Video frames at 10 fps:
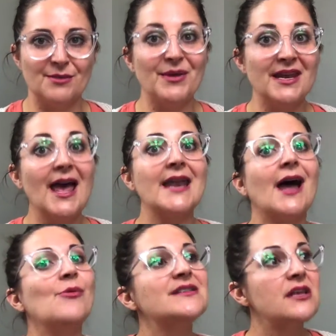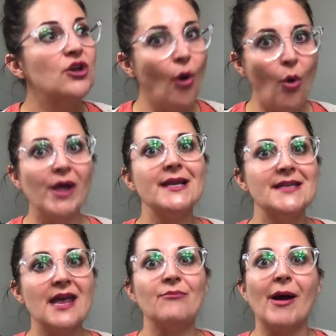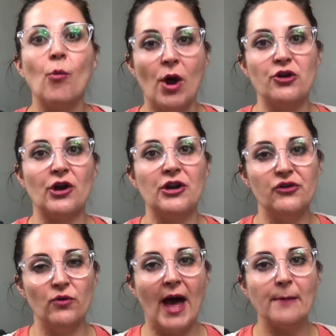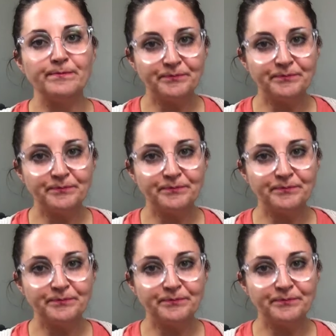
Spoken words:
But again, I would set a goal and a date by when you're going to do that.